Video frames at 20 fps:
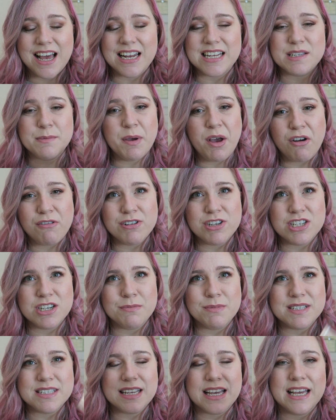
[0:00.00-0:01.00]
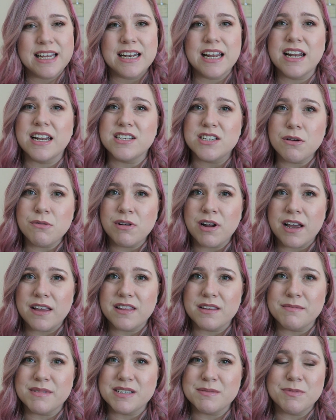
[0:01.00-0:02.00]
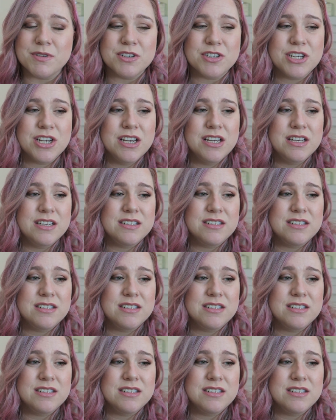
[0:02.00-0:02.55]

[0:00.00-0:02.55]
and it's a bit orangey on my skin and I don't like them as much.